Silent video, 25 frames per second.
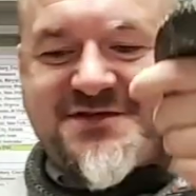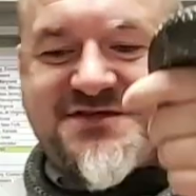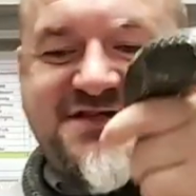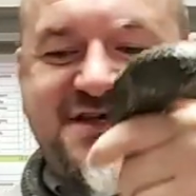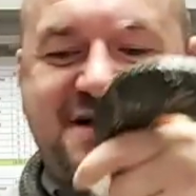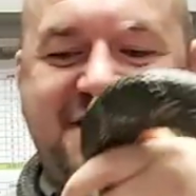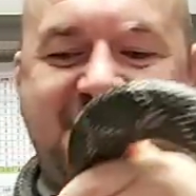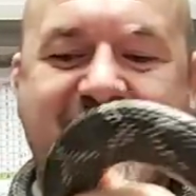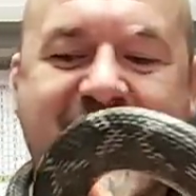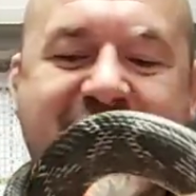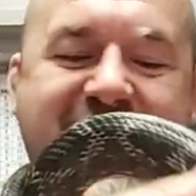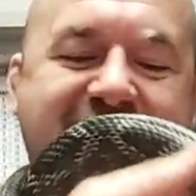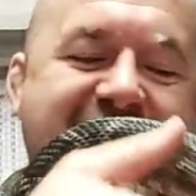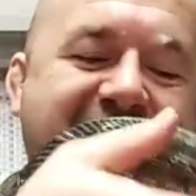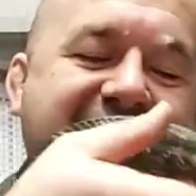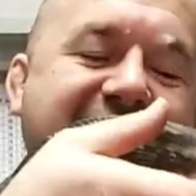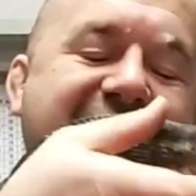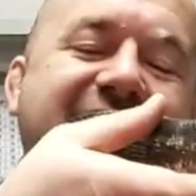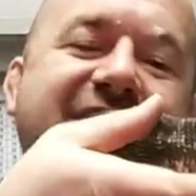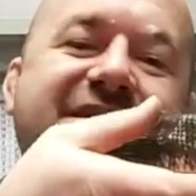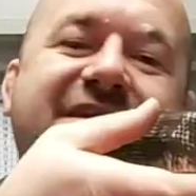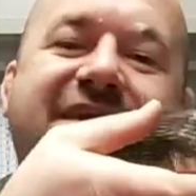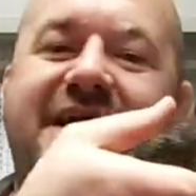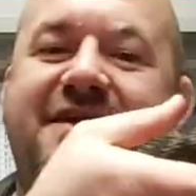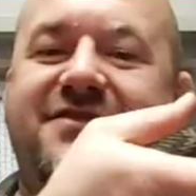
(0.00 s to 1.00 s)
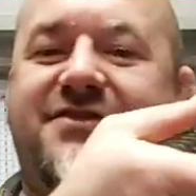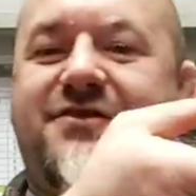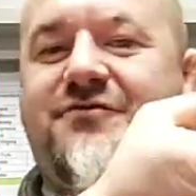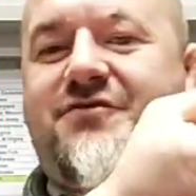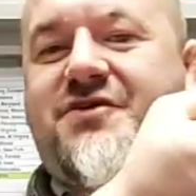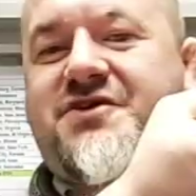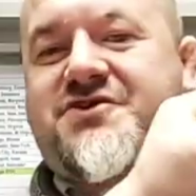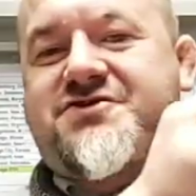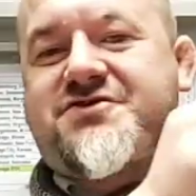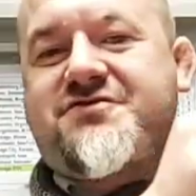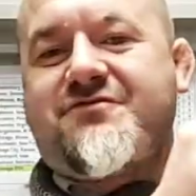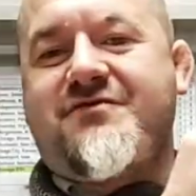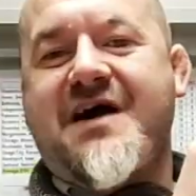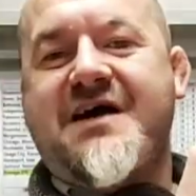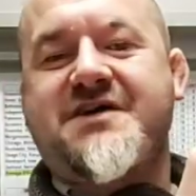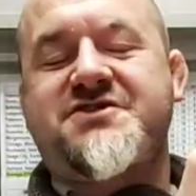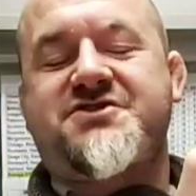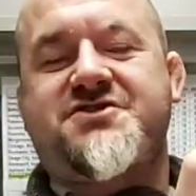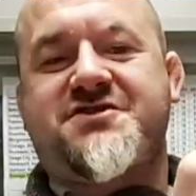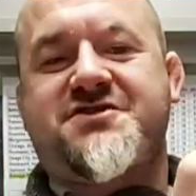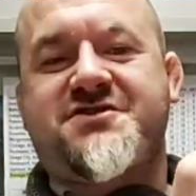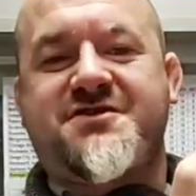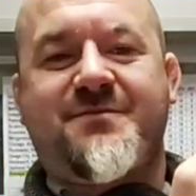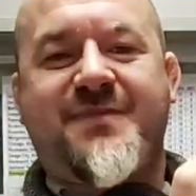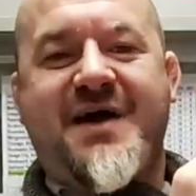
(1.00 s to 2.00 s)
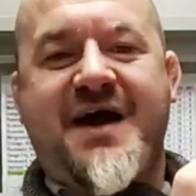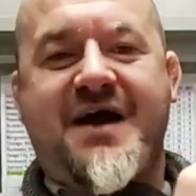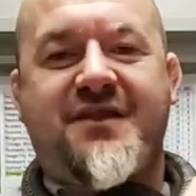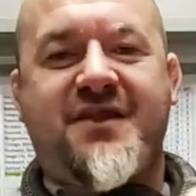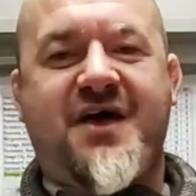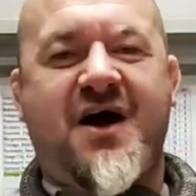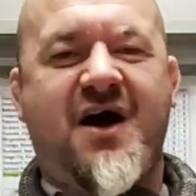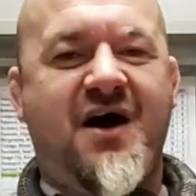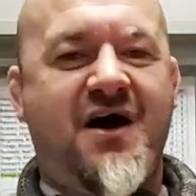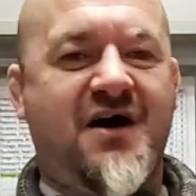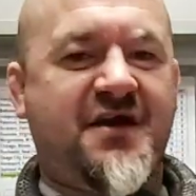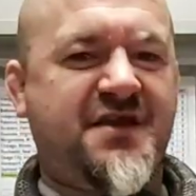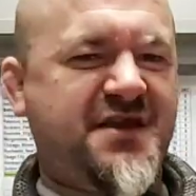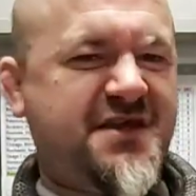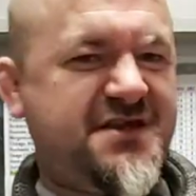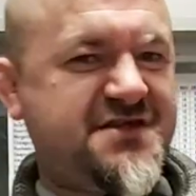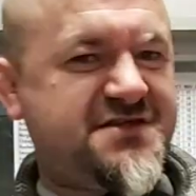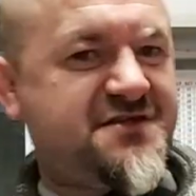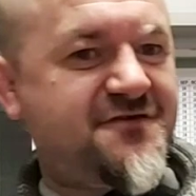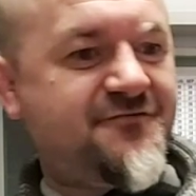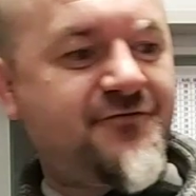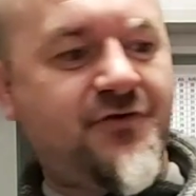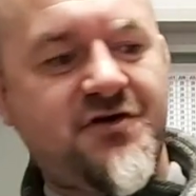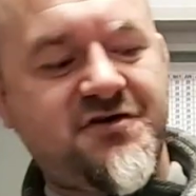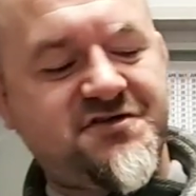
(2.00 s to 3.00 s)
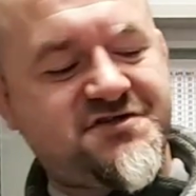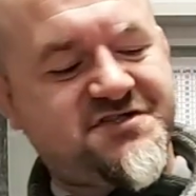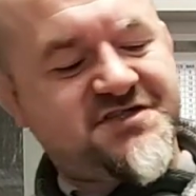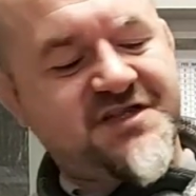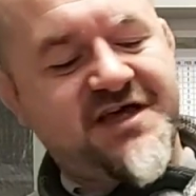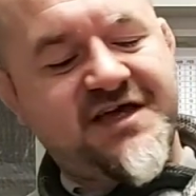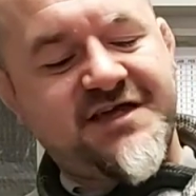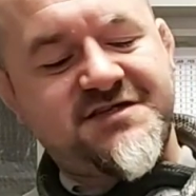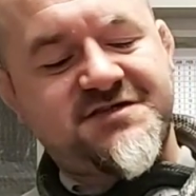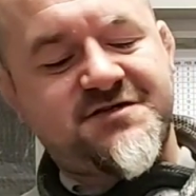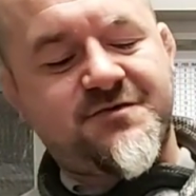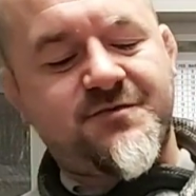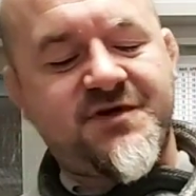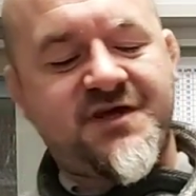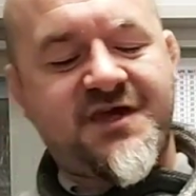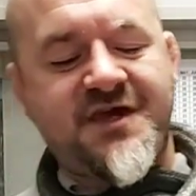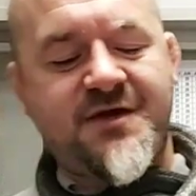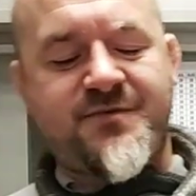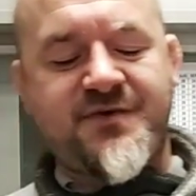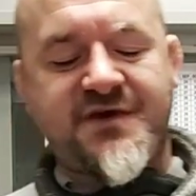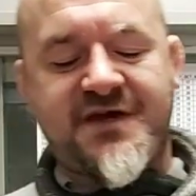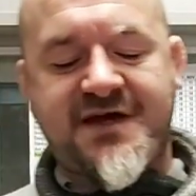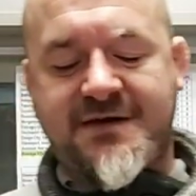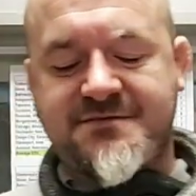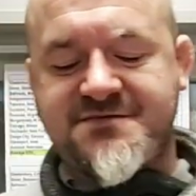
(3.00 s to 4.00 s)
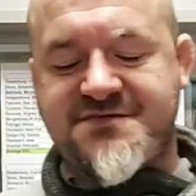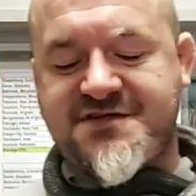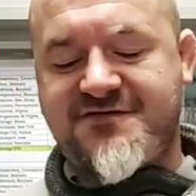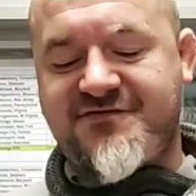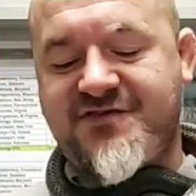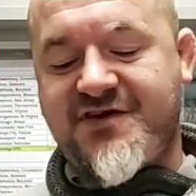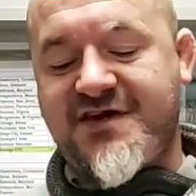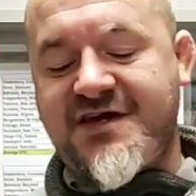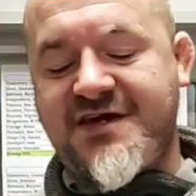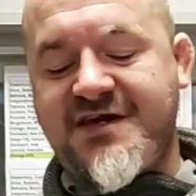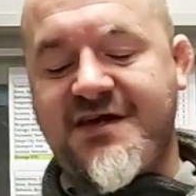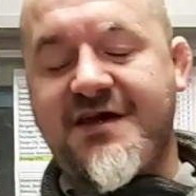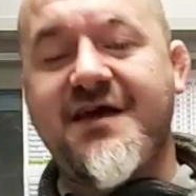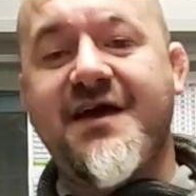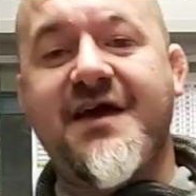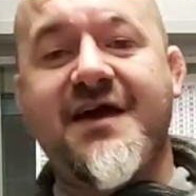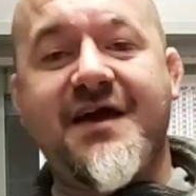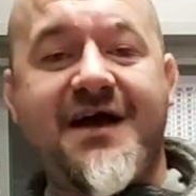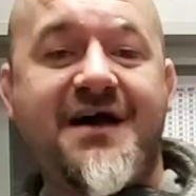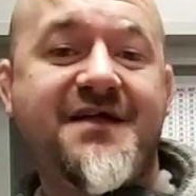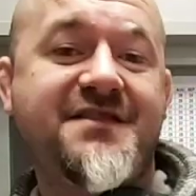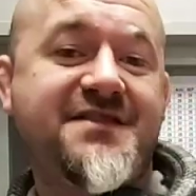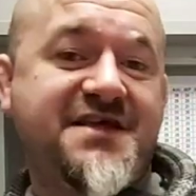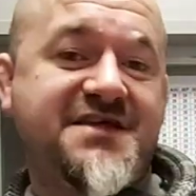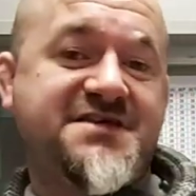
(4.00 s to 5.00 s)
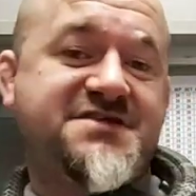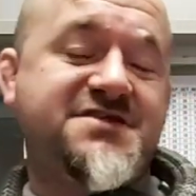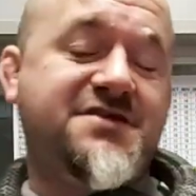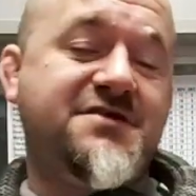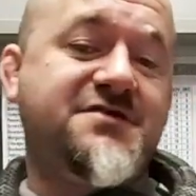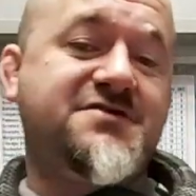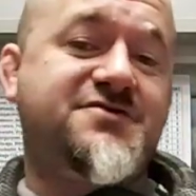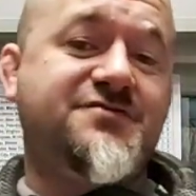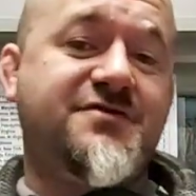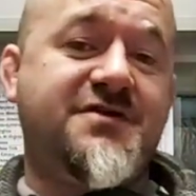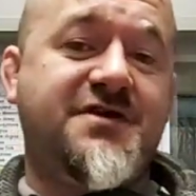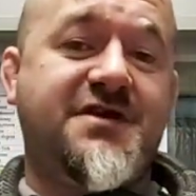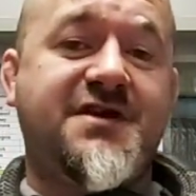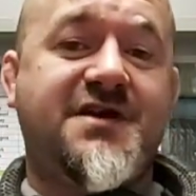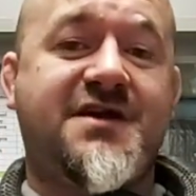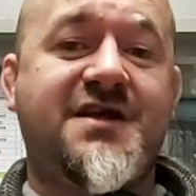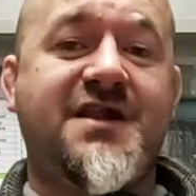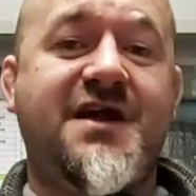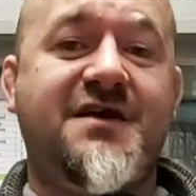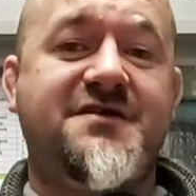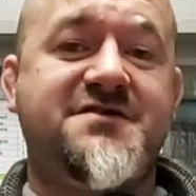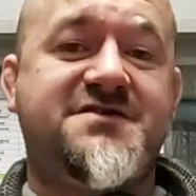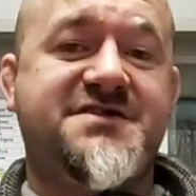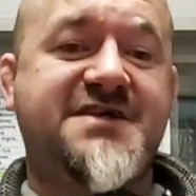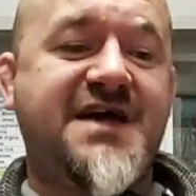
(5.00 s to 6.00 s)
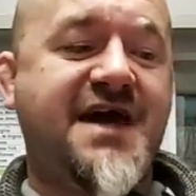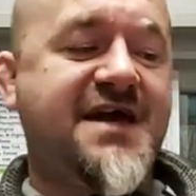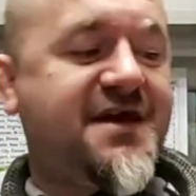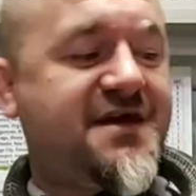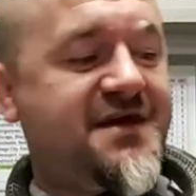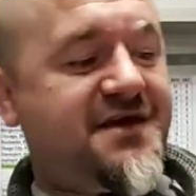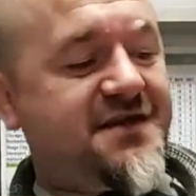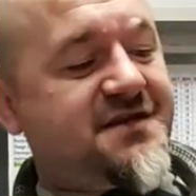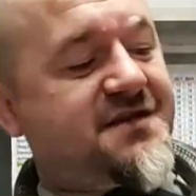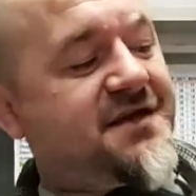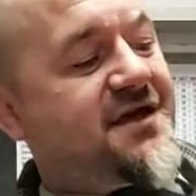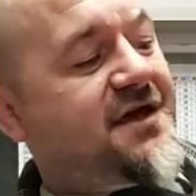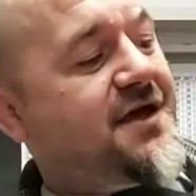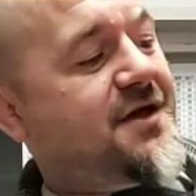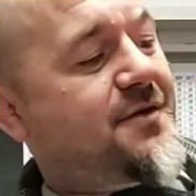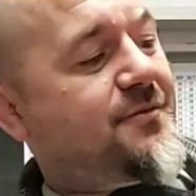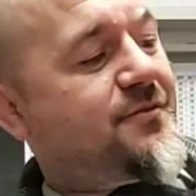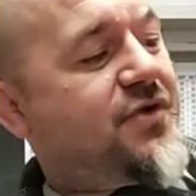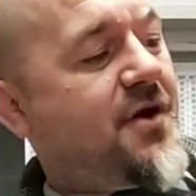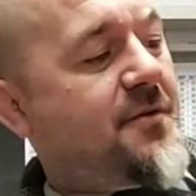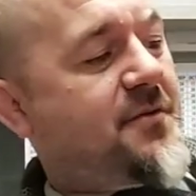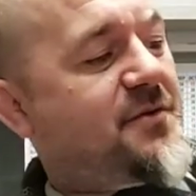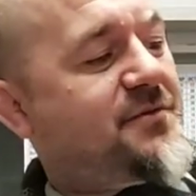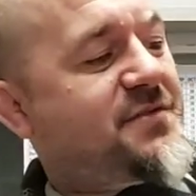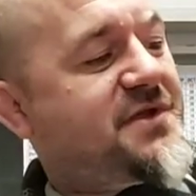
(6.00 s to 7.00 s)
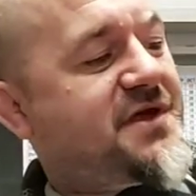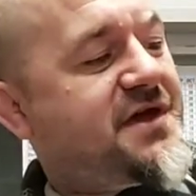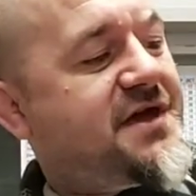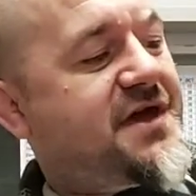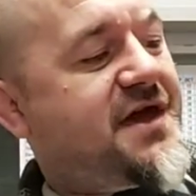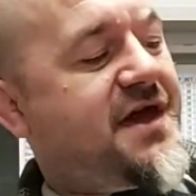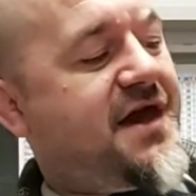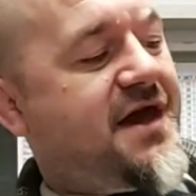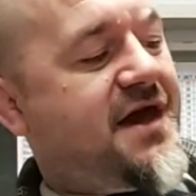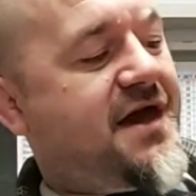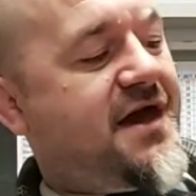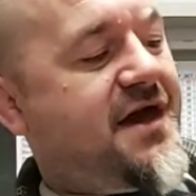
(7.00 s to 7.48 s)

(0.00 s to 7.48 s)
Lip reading: So, yeah, the Russian rat's just about the hardiest of all snakes that we keep in captivity, and this dude's running a close second, probably,